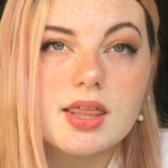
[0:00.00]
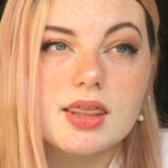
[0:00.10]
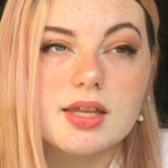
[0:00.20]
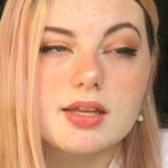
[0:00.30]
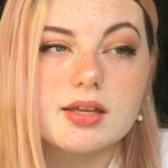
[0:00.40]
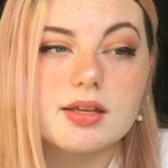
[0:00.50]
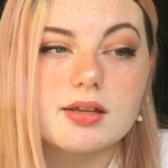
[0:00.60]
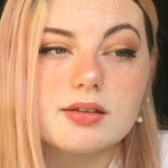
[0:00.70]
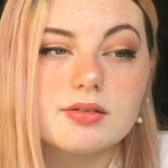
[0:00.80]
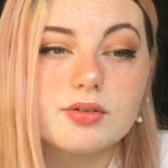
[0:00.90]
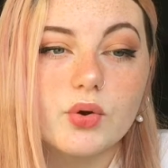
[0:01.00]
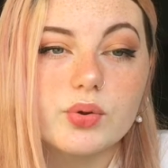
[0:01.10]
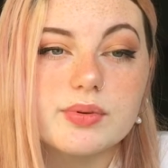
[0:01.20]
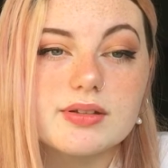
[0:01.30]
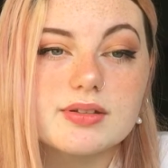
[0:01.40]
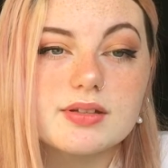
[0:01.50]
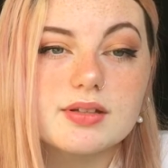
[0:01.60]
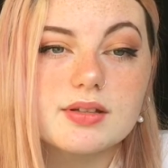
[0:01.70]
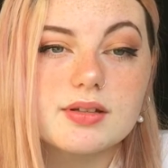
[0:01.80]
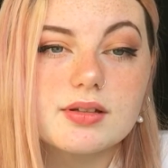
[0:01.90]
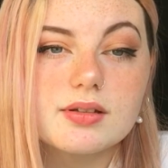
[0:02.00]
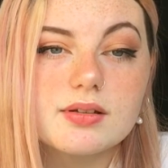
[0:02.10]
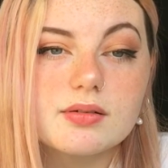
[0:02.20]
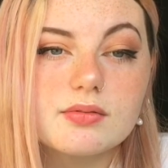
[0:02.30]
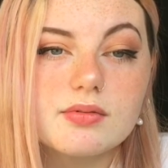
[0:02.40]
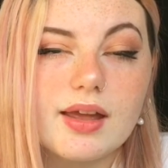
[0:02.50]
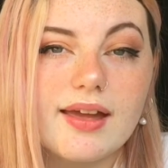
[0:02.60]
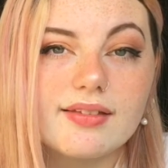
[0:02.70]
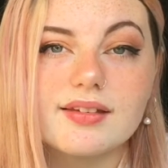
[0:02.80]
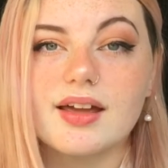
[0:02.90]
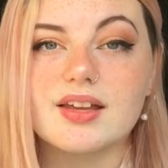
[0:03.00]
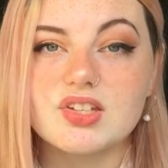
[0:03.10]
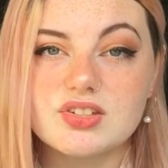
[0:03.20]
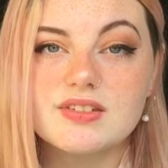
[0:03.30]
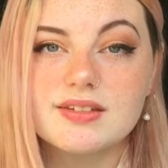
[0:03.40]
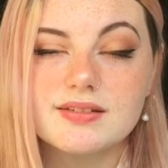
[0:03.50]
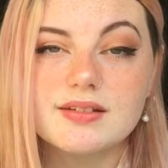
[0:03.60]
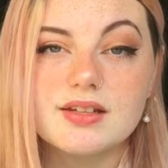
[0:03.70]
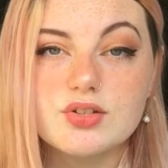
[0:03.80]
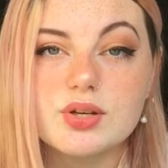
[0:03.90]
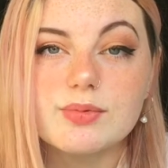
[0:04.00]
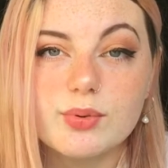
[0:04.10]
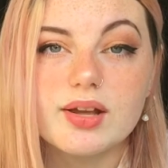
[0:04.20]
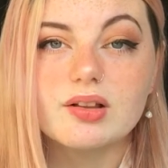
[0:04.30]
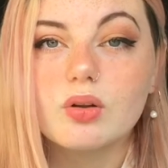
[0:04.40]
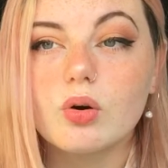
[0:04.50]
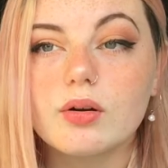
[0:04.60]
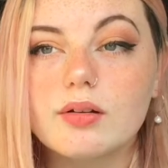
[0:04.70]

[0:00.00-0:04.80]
the Ptolemies Hellenized Egypt quite a lot.